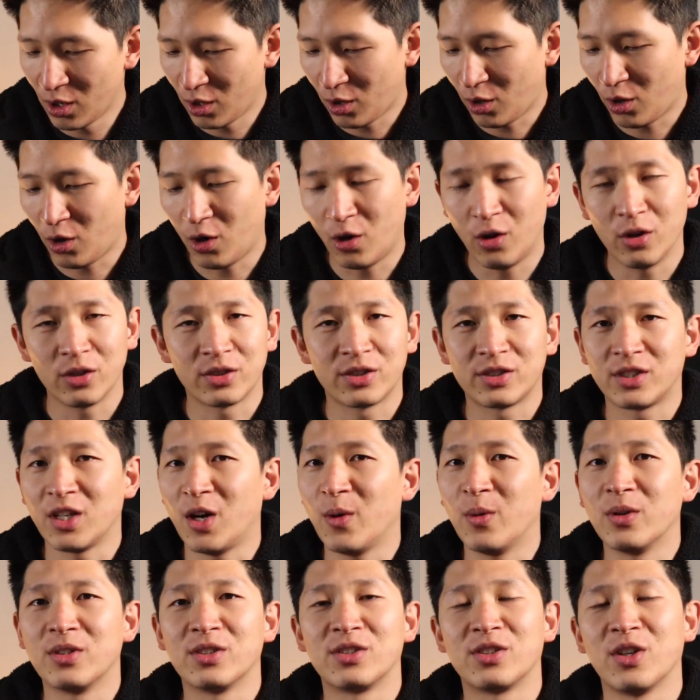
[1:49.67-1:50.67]
or
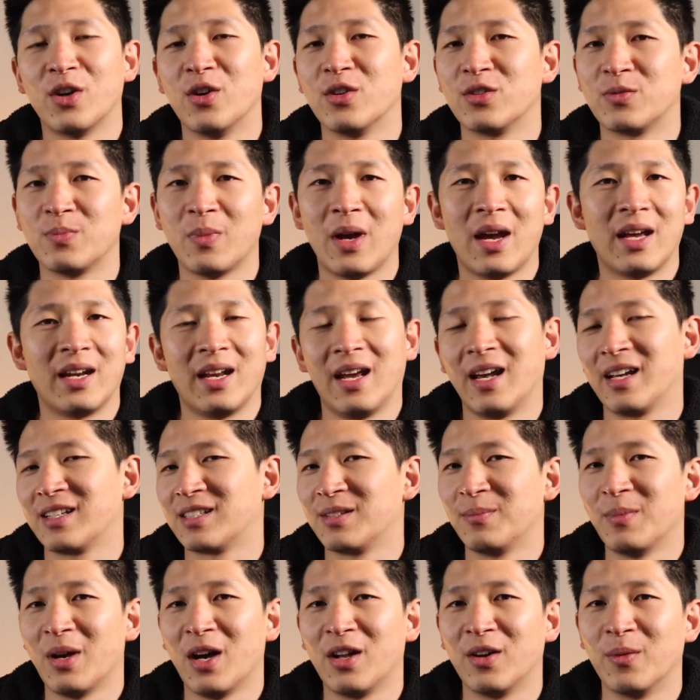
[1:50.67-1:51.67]
so-and-so's made X
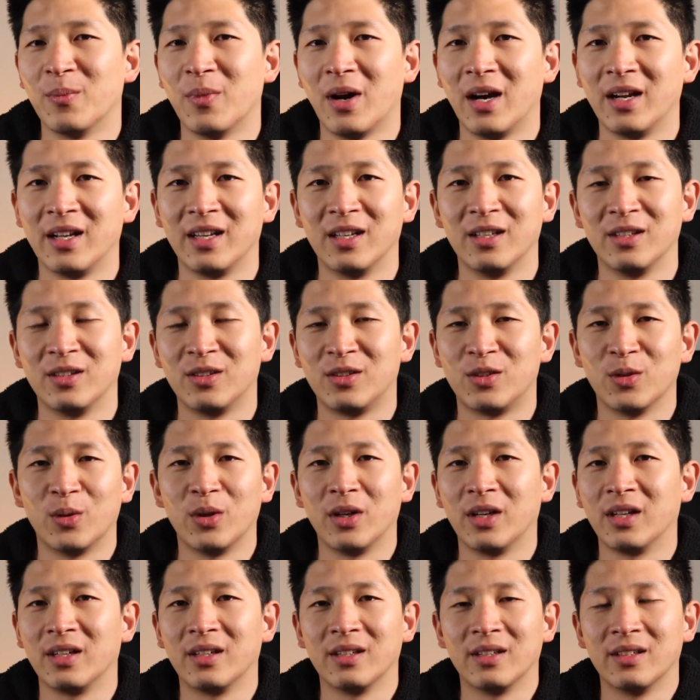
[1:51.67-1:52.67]
amount of money
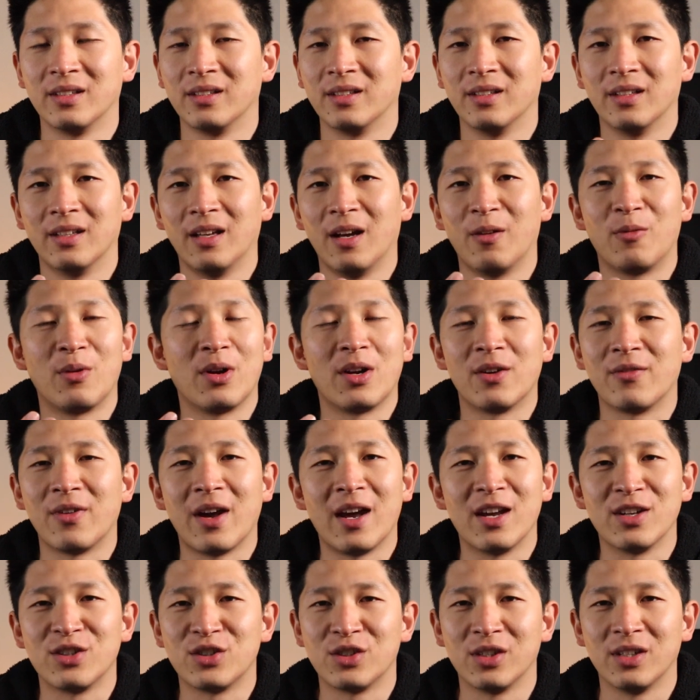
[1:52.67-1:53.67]
doing a
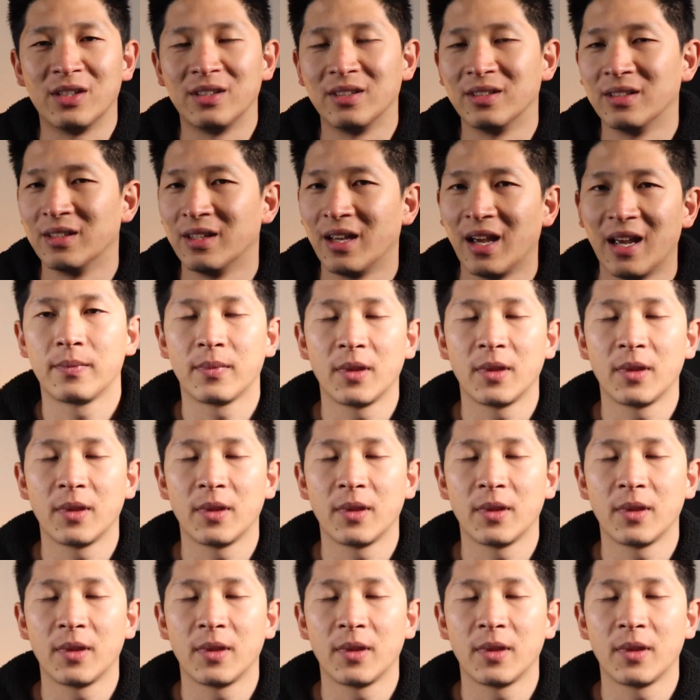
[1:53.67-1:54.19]
renovation.